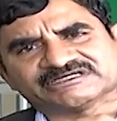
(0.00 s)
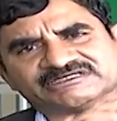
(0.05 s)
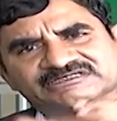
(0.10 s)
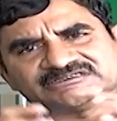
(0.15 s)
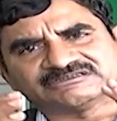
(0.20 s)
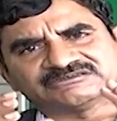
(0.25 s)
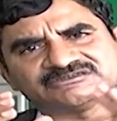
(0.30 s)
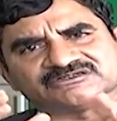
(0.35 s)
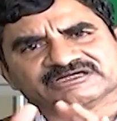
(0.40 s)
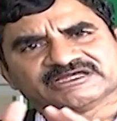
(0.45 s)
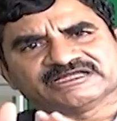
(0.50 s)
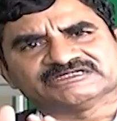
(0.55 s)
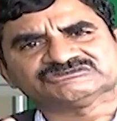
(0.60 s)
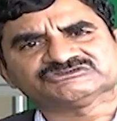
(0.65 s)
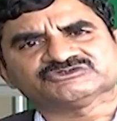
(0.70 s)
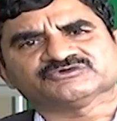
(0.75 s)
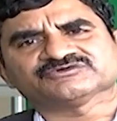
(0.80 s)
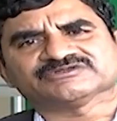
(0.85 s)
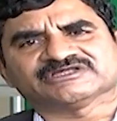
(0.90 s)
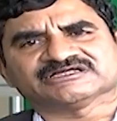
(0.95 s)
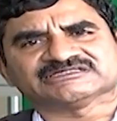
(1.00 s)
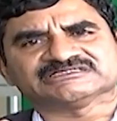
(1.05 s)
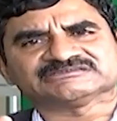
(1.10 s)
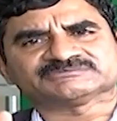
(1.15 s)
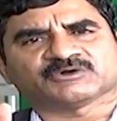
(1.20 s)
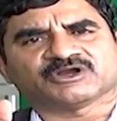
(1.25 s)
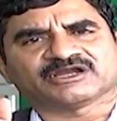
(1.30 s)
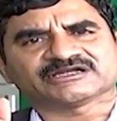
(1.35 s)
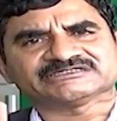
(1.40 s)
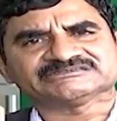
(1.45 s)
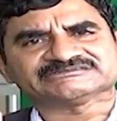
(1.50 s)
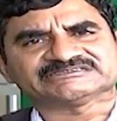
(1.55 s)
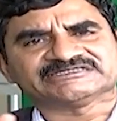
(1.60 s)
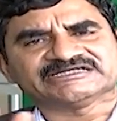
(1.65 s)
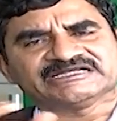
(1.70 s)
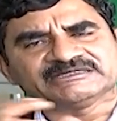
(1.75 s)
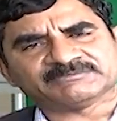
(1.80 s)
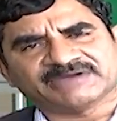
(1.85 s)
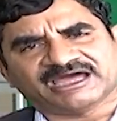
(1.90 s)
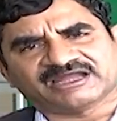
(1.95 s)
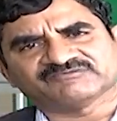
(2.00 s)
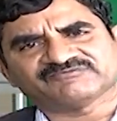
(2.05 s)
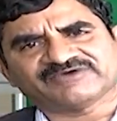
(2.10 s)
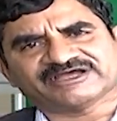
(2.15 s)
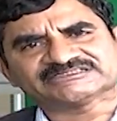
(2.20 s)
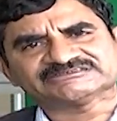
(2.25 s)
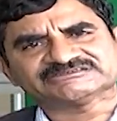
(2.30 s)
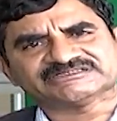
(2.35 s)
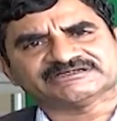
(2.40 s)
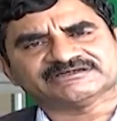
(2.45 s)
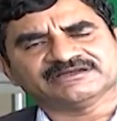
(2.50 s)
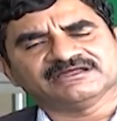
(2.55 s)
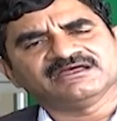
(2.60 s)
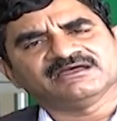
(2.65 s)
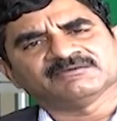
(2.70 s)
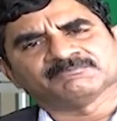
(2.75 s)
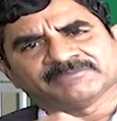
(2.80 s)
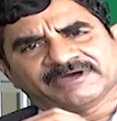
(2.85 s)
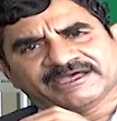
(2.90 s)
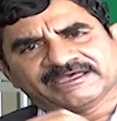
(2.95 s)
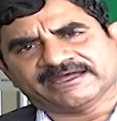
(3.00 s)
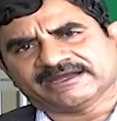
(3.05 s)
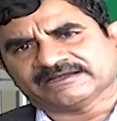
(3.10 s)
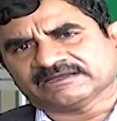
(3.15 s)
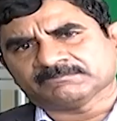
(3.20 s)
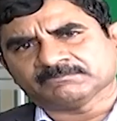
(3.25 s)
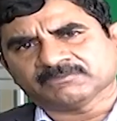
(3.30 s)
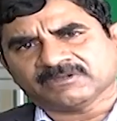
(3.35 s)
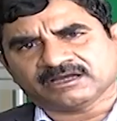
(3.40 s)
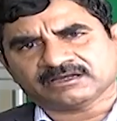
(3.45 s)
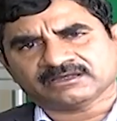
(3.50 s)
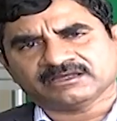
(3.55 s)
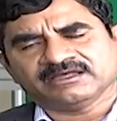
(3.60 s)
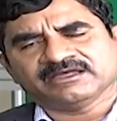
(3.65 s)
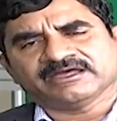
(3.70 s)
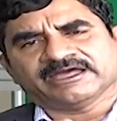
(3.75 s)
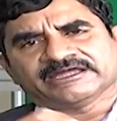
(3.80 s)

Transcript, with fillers: and ensure that this product is indeed manufactured by Atomberg,